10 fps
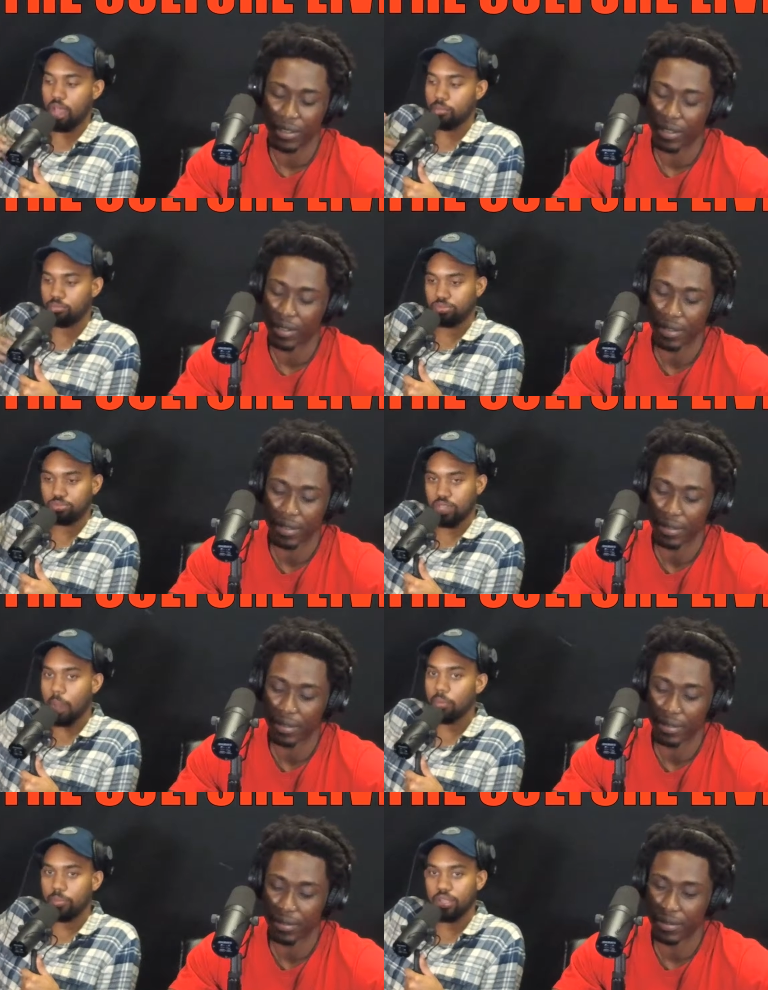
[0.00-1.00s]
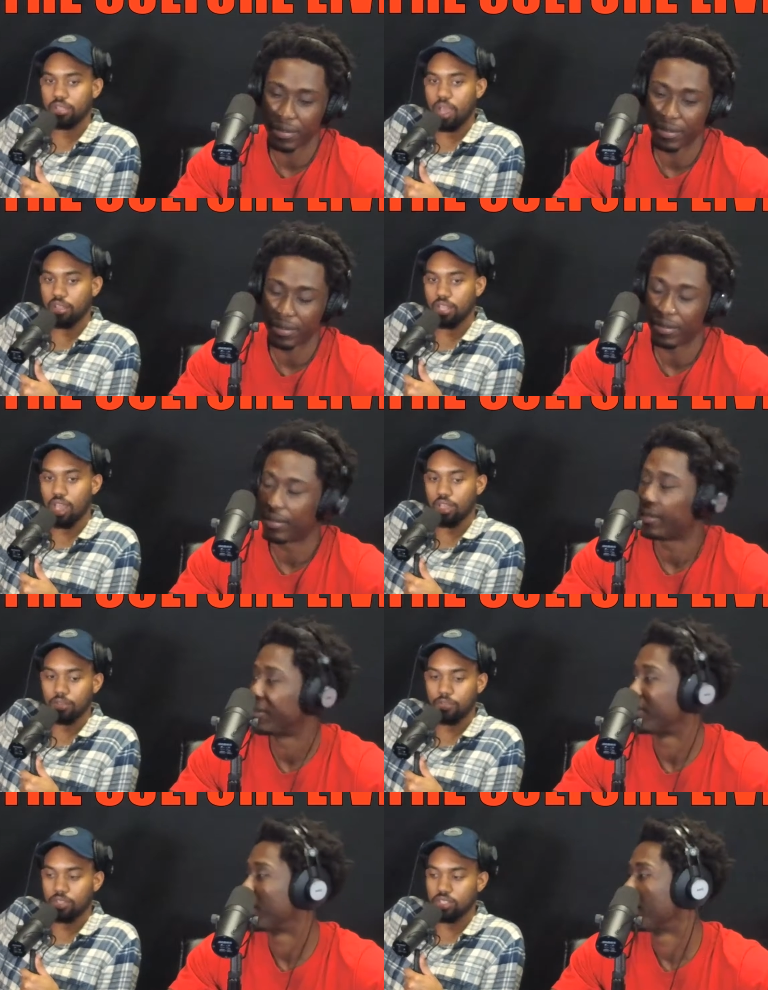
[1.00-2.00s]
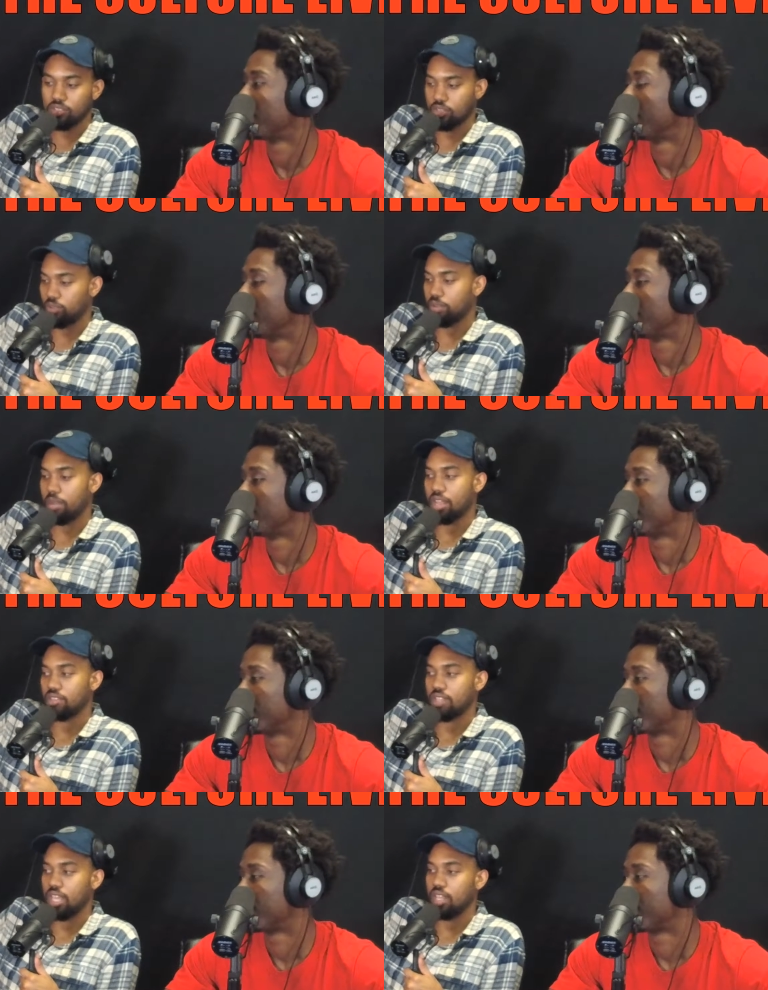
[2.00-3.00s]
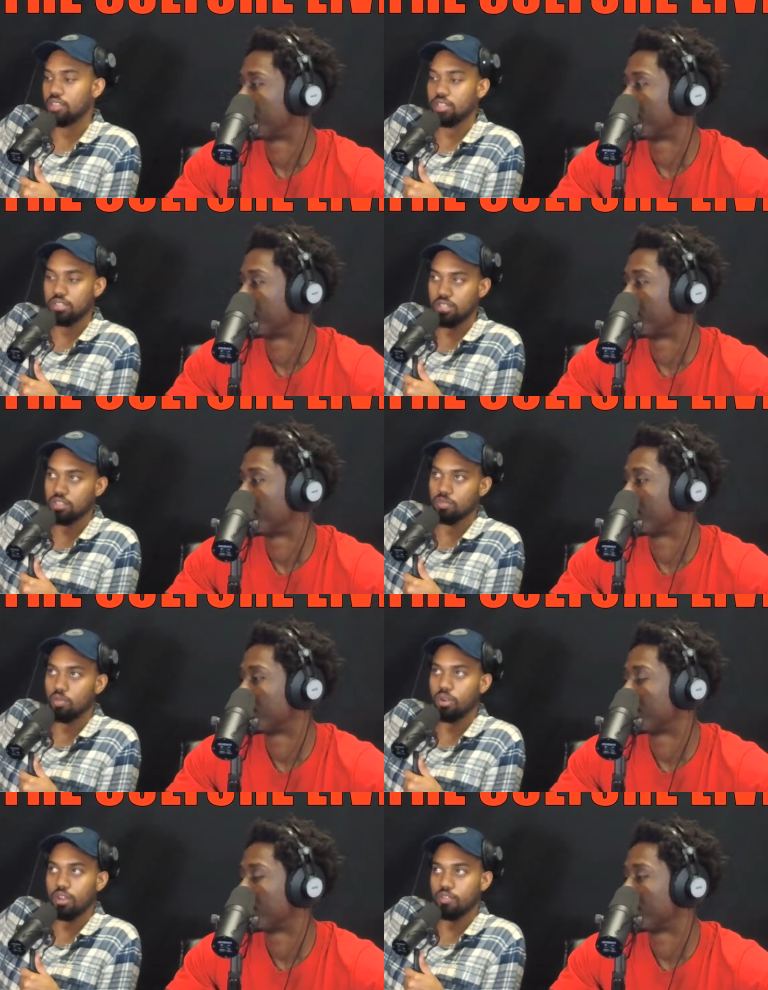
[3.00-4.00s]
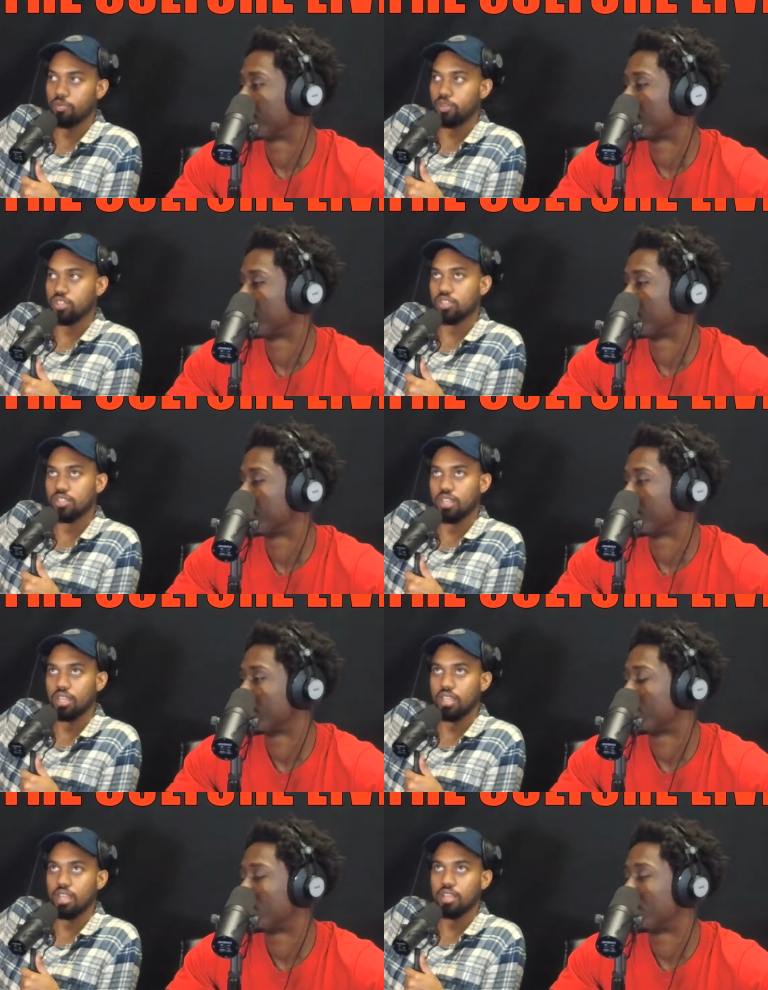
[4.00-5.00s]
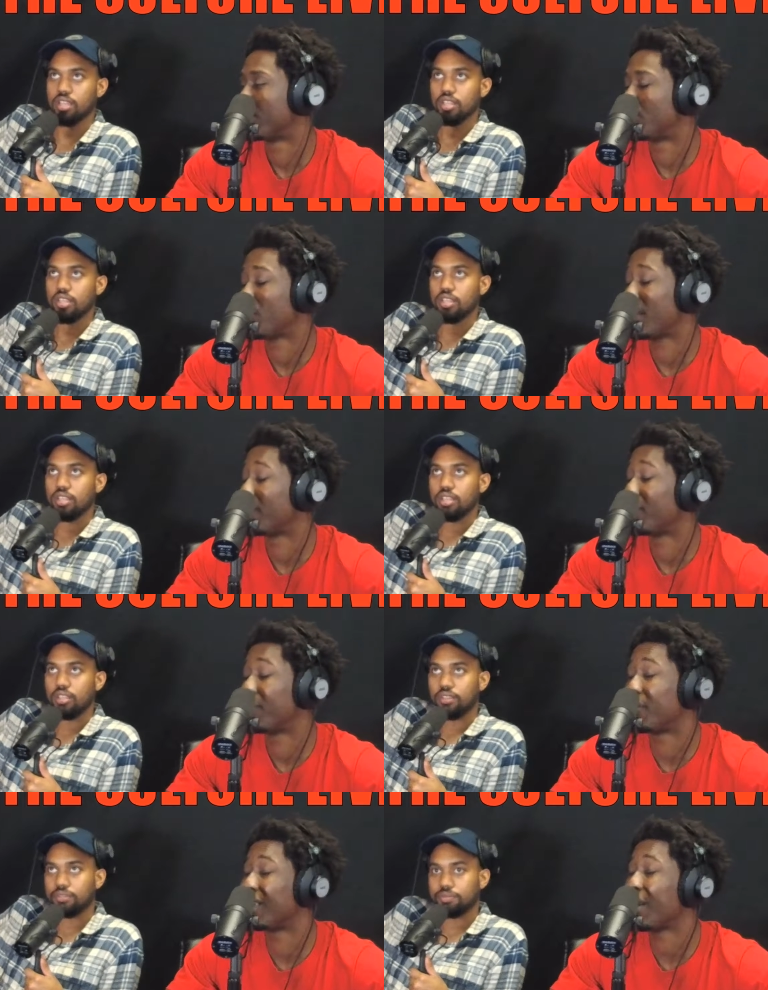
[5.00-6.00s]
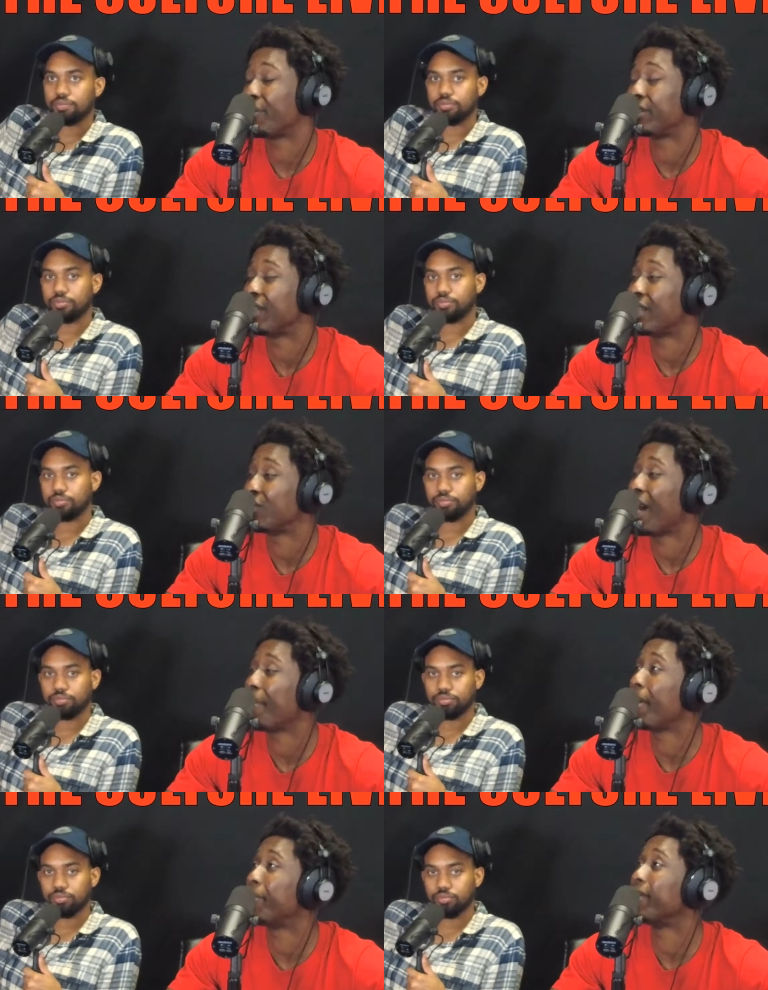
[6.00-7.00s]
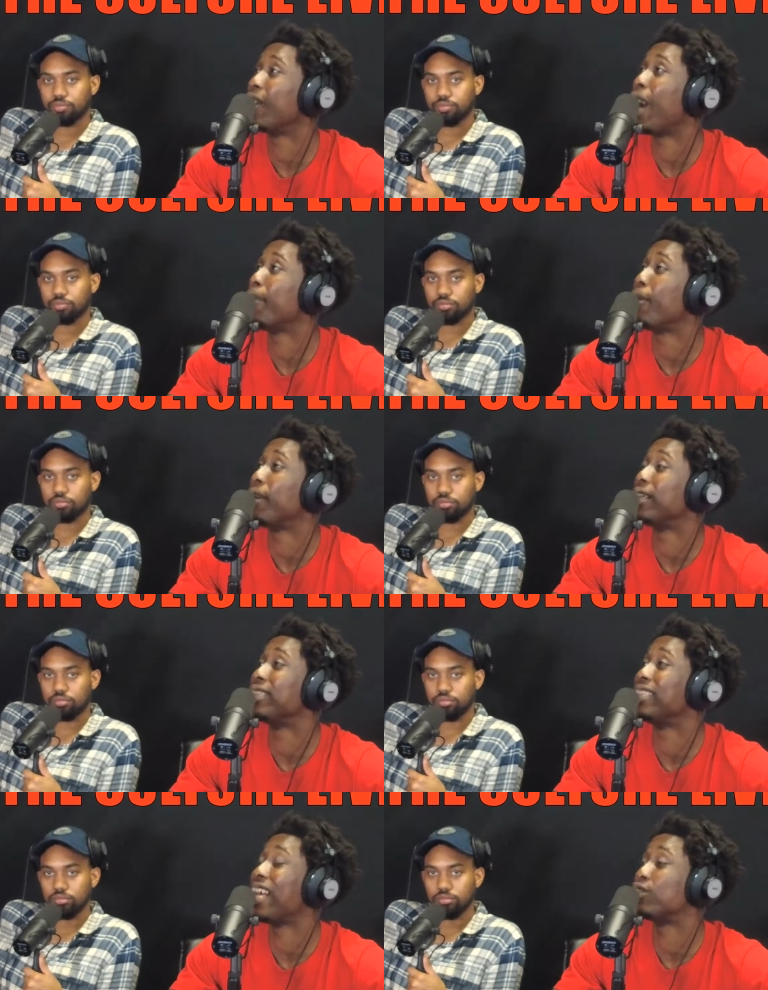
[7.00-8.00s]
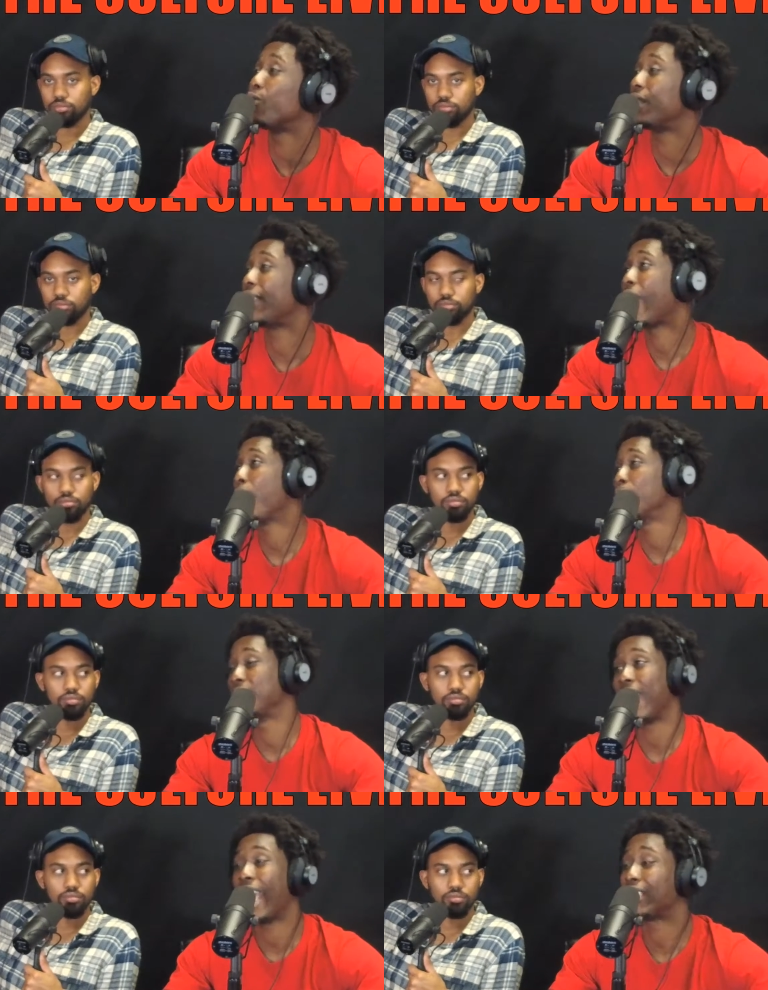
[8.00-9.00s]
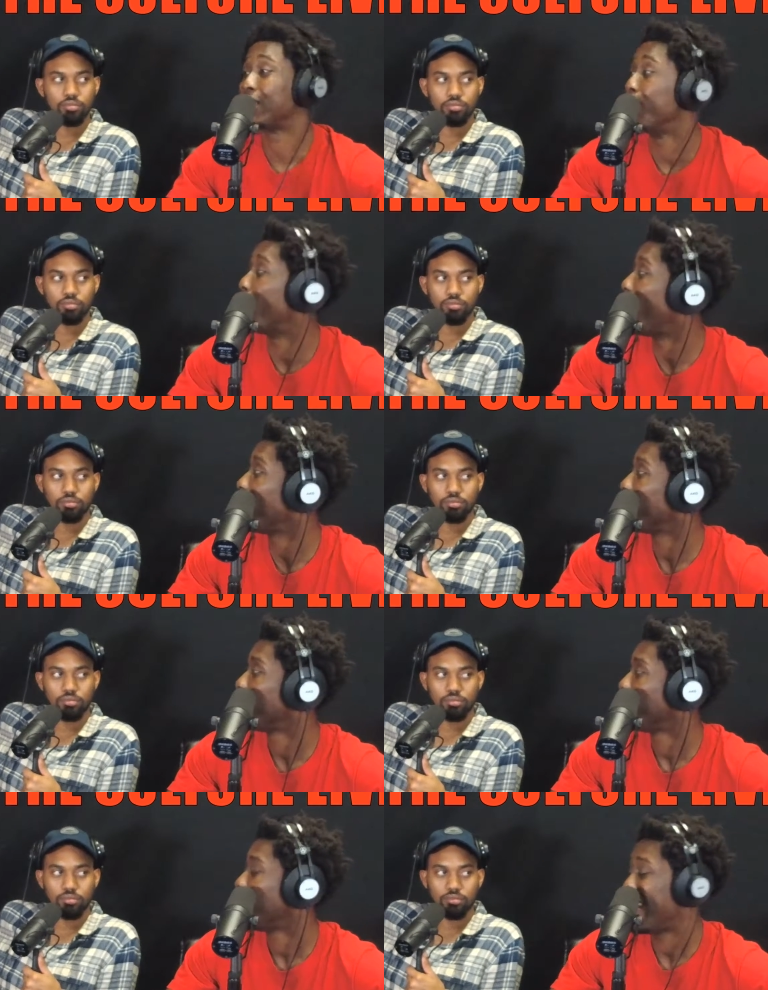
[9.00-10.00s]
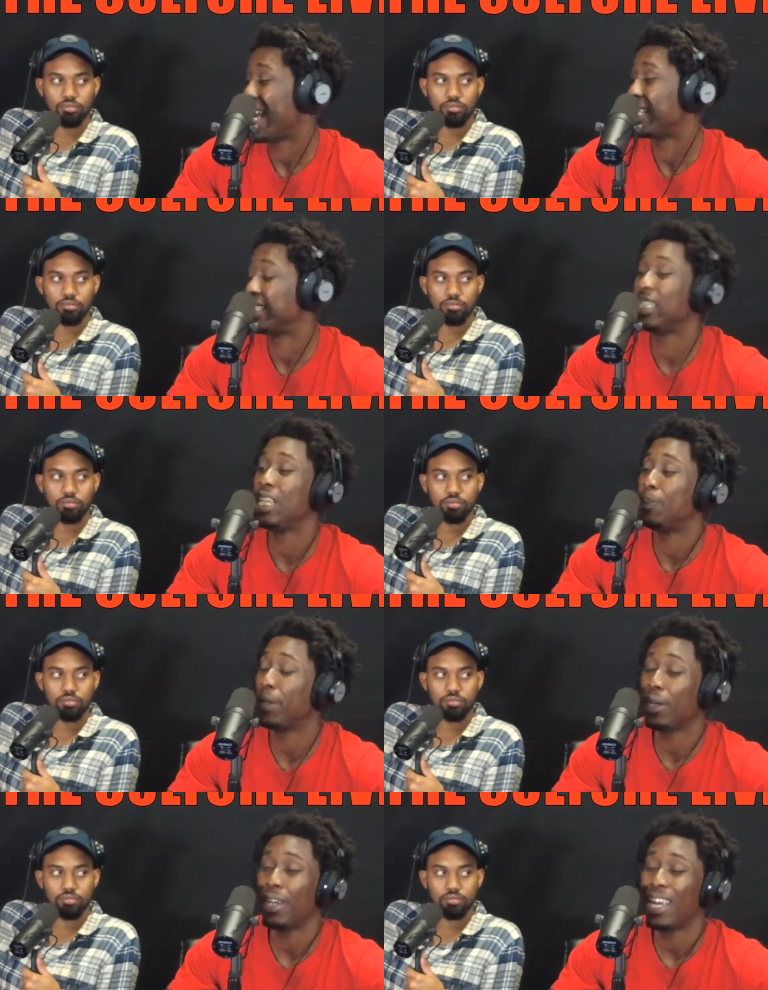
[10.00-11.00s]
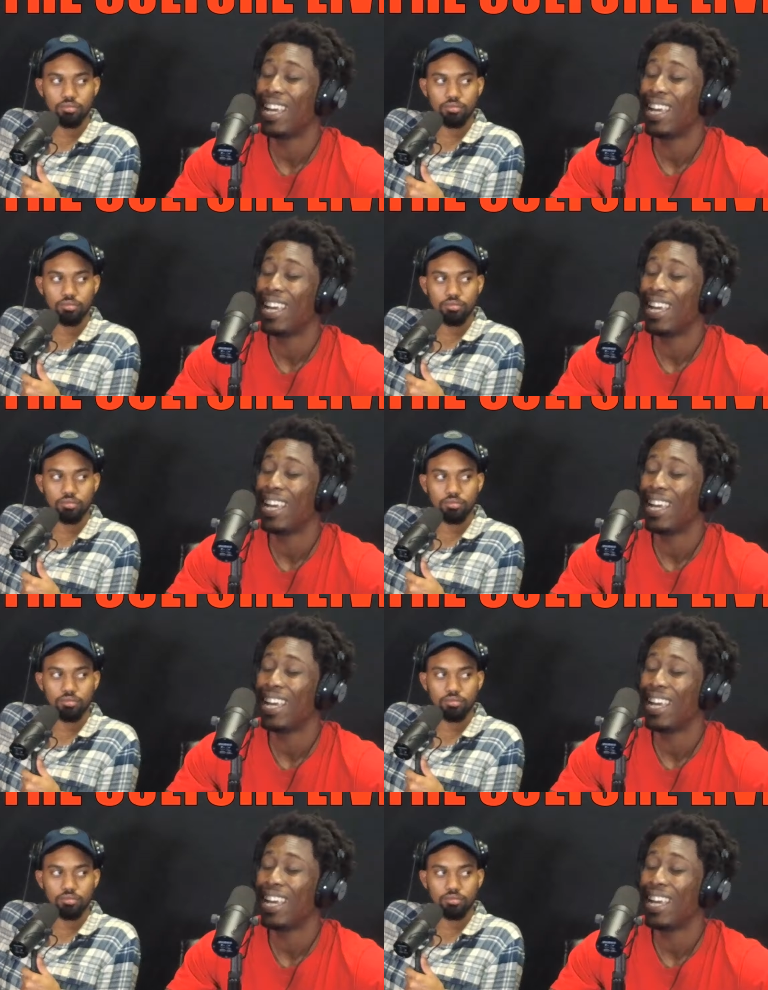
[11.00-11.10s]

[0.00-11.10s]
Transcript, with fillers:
Speaker 1: I'm I'm a big I, I, love Fifty, so I'm not saying it to diss him or whatever, but it's just like yeah.
Speaker 2: Tra- Get Rich or Die try I remember I remember that's one of the albums that I actually bought, and I had a CD player.